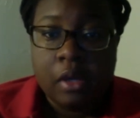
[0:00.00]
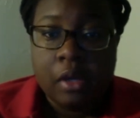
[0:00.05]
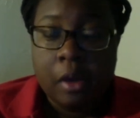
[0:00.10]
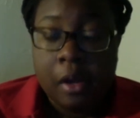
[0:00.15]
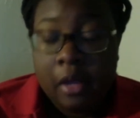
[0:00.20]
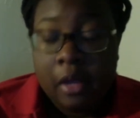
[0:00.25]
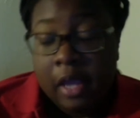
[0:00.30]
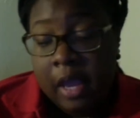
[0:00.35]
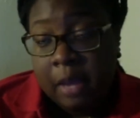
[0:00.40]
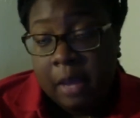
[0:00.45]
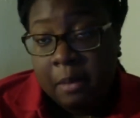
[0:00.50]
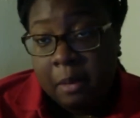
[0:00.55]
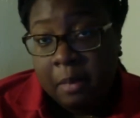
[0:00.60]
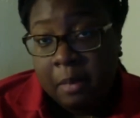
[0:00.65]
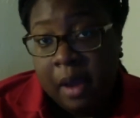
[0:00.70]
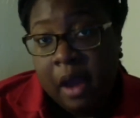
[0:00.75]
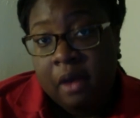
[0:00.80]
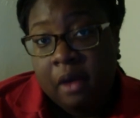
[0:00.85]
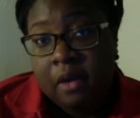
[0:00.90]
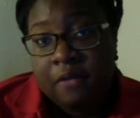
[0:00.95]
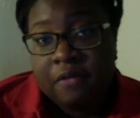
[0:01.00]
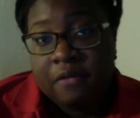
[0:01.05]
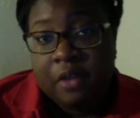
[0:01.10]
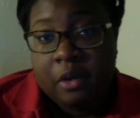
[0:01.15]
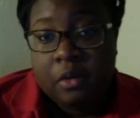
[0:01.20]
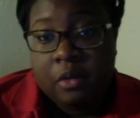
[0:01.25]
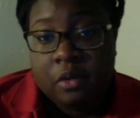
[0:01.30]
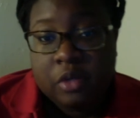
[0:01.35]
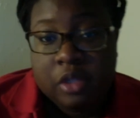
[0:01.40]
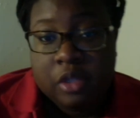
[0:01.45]
came about if
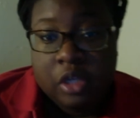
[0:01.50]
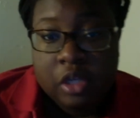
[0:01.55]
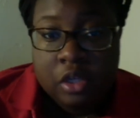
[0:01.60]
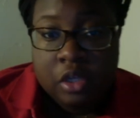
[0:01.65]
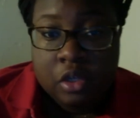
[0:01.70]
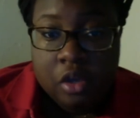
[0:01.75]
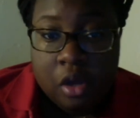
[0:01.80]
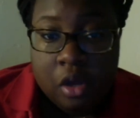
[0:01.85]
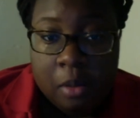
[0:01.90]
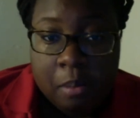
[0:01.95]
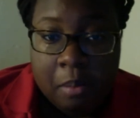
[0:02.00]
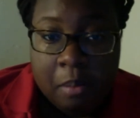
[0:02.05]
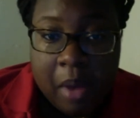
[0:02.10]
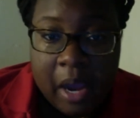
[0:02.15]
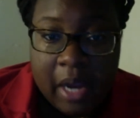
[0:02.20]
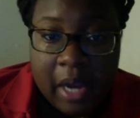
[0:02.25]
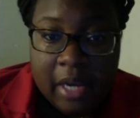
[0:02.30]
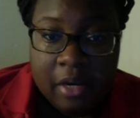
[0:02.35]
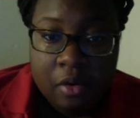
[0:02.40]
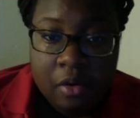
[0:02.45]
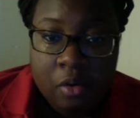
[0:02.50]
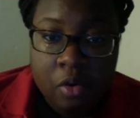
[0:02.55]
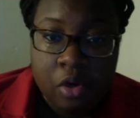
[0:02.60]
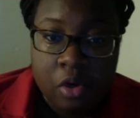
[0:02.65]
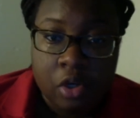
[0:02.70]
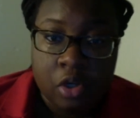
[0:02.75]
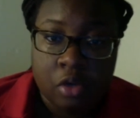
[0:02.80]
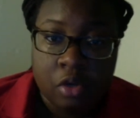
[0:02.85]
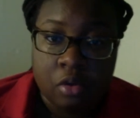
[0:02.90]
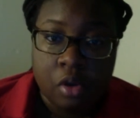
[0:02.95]
there was a bite or
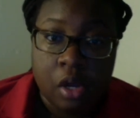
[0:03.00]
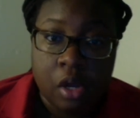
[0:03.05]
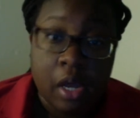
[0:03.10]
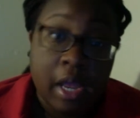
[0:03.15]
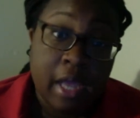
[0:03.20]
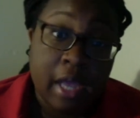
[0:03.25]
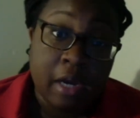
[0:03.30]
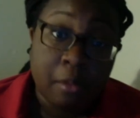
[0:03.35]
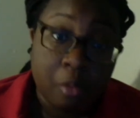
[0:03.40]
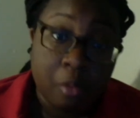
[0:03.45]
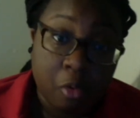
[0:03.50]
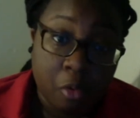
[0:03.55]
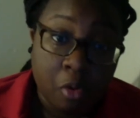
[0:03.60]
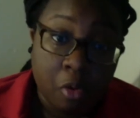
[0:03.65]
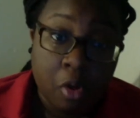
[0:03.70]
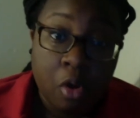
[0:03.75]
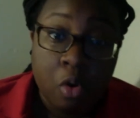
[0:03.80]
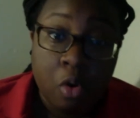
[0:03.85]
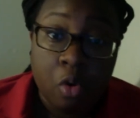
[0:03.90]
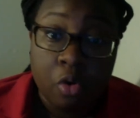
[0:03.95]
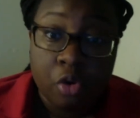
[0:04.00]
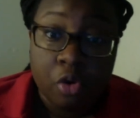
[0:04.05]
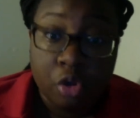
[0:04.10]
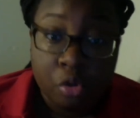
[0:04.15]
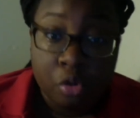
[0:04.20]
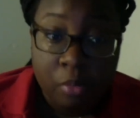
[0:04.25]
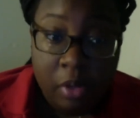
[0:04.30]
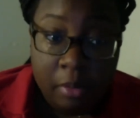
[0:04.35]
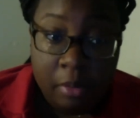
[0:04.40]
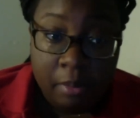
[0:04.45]
a animal or
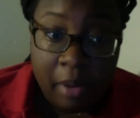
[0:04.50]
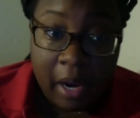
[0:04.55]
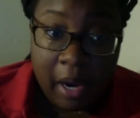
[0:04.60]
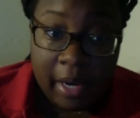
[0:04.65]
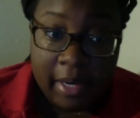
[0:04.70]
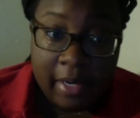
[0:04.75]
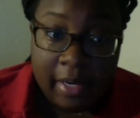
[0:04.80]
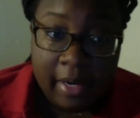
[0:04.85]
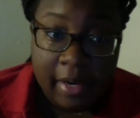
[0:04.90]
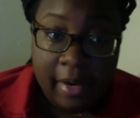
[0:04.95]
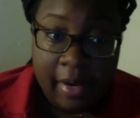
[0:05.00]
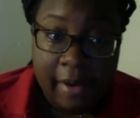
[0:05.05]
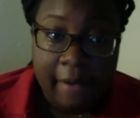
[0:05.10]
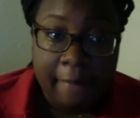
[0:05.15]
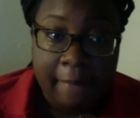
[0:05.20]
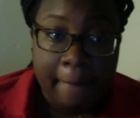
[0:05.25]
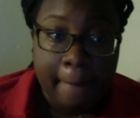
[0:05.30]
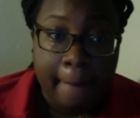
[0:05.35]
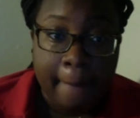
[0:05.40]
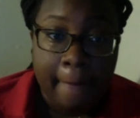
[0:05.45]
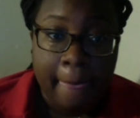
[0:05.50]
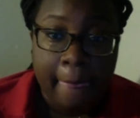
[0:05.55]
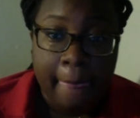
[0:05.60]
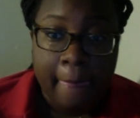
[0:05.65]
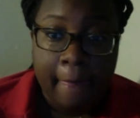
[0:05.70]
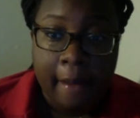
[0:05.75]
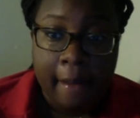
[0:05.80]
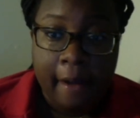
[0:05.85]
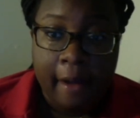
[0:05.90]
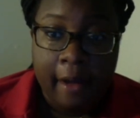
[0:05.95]
human bite,
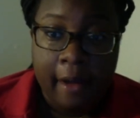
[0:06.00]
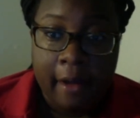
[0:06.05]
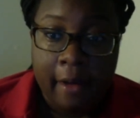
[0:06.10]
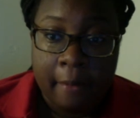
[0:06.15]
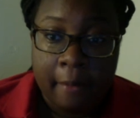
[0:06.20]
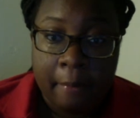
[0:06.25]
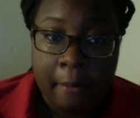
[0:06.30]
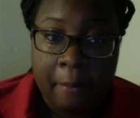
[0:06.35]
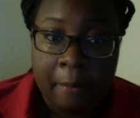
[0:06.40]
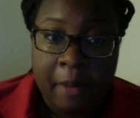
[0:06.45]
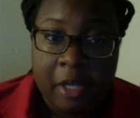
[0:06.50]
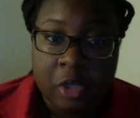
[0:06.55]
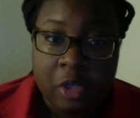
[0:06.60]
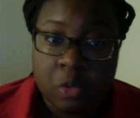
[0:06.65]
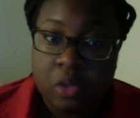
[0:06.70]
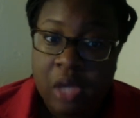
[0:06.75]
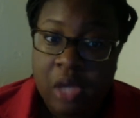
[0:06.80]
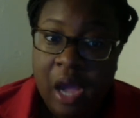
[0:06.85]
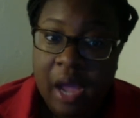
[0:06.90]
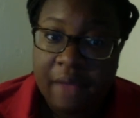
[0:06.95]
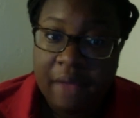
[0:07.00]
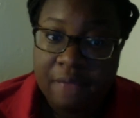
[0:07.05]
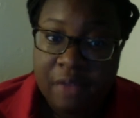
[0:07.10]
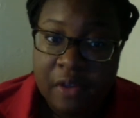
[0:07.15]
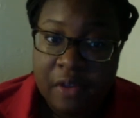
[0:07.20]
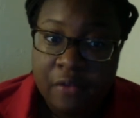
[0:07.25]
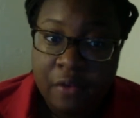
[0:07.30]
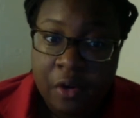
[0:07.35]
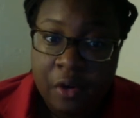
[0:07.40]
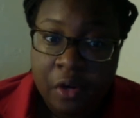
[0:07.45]
a patient with a high
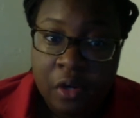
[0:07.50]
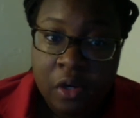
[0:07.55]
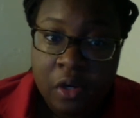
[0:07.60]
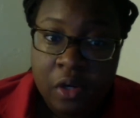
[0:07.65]
fever,